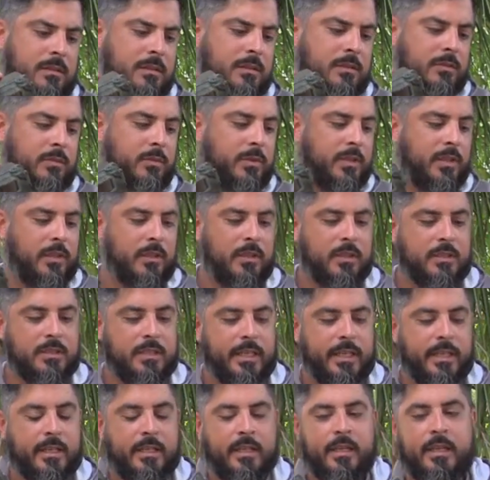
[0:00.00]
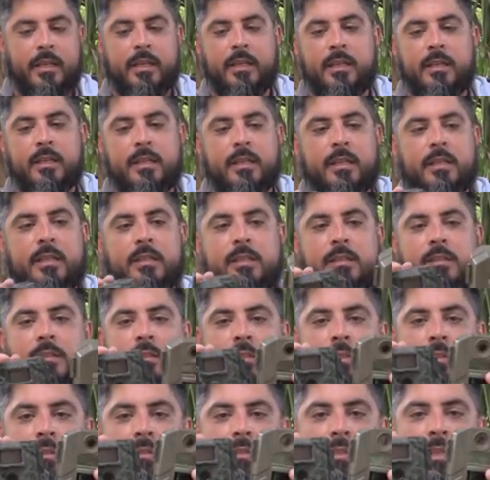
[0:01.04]
This is what it looks like.
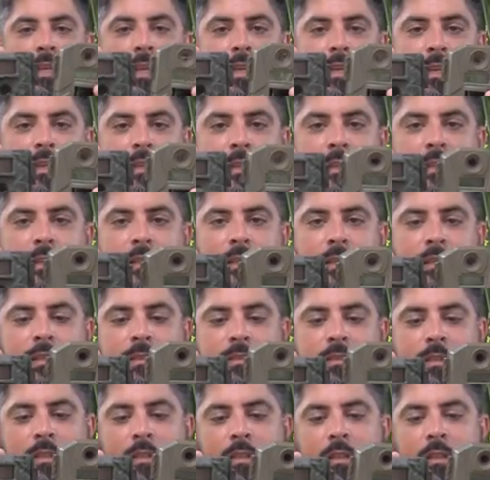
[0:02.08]
It's not, it's a